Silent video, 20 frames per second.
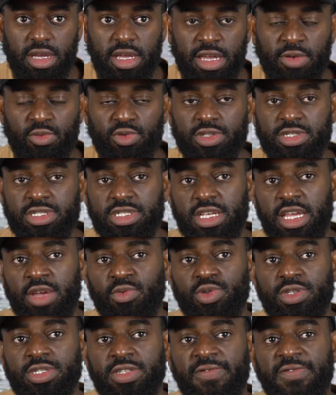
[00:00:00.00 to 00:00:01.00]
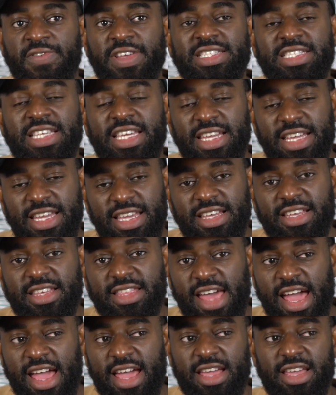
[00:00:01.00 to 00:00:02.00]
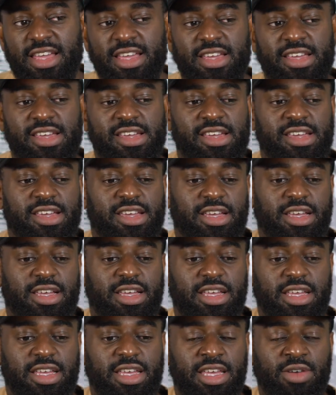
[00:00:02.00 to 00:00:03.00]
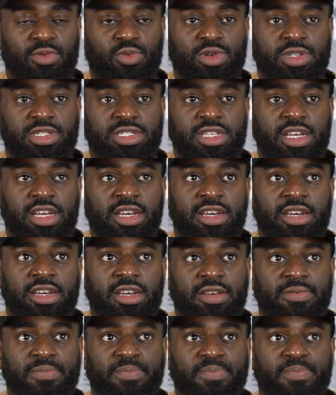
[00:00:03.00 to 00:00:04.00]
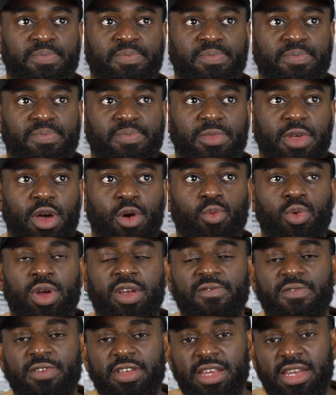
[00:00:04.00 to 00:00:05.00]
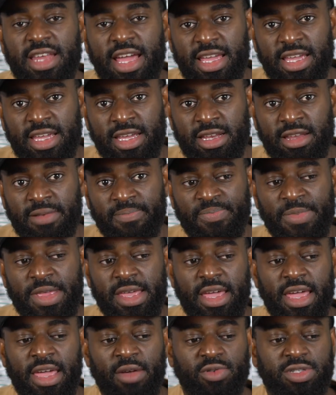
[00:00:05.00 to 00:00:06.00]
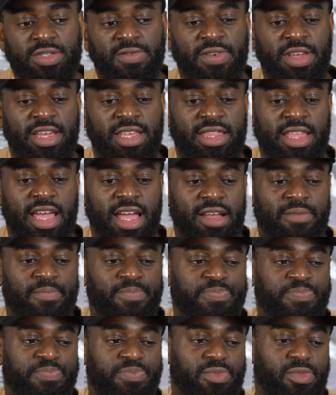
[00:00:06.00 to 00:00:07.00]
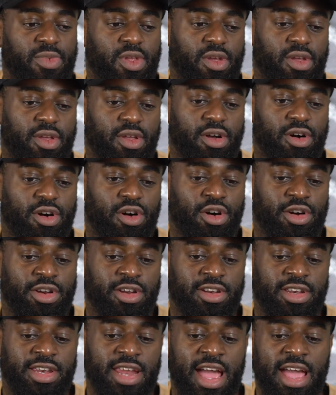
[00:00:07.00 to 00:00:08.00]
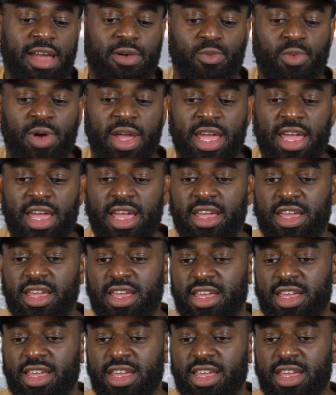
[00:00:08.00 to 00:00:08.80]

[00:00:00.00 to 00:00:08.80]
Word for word: it was it was fitting that it was um, a win for United. It was fitting that on a night where